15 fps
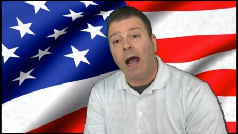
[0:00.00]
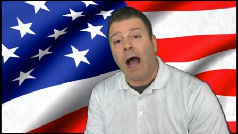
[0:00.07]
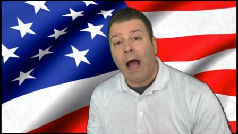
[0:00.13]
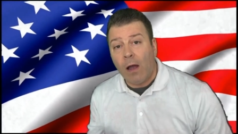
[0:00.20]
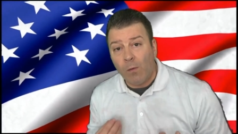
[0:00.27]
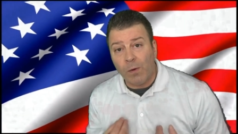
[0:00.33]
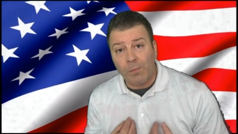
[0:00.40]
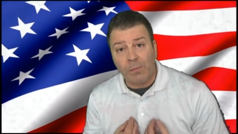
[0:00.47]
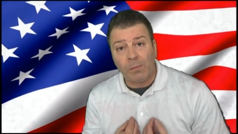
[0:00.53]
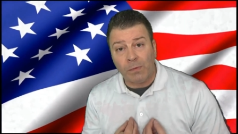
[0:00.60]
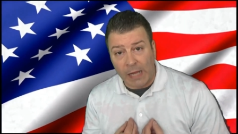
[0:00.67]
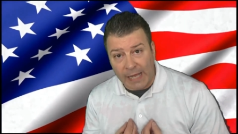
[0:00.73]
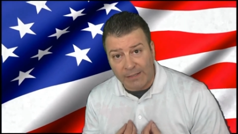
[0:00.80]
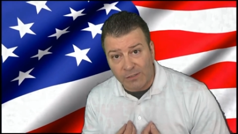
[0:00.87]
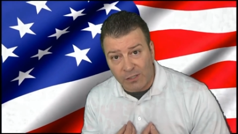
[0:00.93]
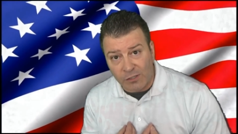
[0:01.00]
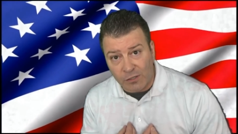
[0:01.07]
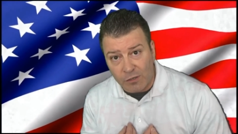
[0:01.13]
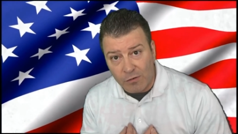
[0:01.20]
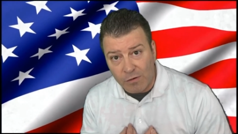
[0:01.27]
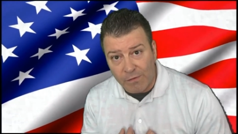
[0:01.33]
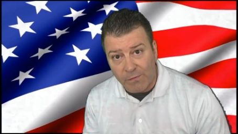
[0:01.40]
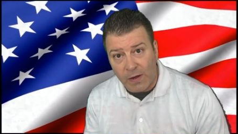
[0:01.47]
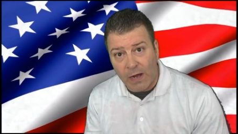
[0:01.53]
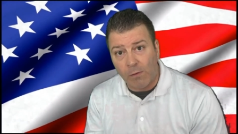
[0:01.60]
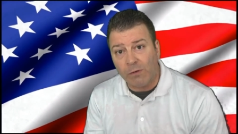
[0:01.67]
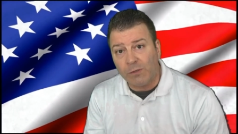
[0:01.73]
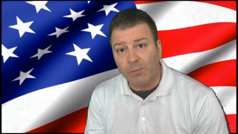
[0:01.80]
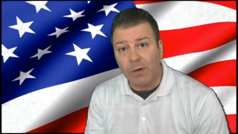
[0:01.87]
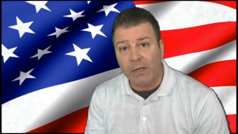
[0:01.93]
I would like to do if I
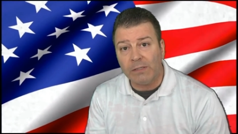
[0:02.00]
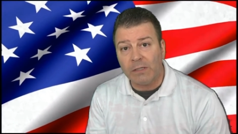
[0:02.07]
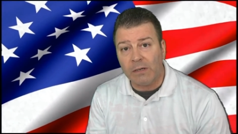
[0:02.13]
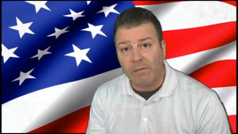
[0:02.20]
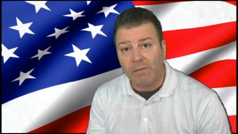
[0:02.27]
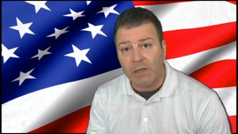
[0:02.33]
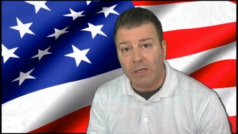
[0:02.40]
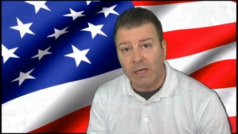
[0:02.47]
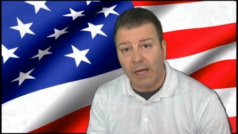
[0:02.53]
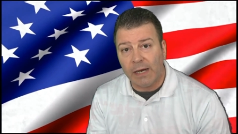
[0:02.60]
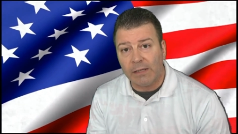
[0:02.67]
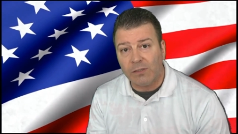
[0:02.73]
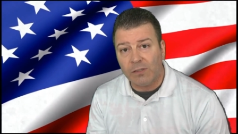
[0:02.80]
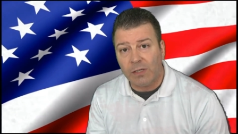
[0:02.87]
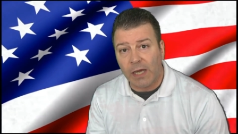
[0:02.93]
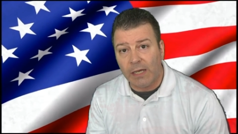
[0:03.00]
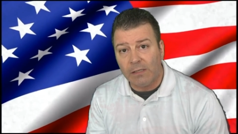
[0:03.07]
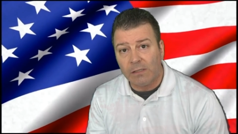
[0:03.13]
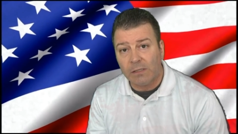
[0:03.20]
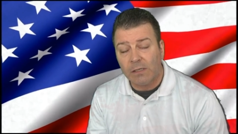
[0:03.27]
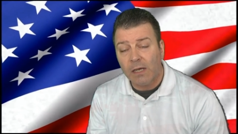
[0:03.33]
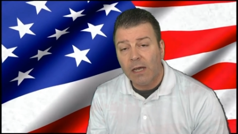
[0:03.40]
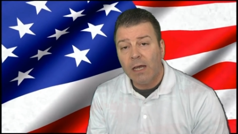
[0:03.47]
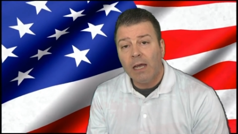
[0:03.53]
was President of the United States.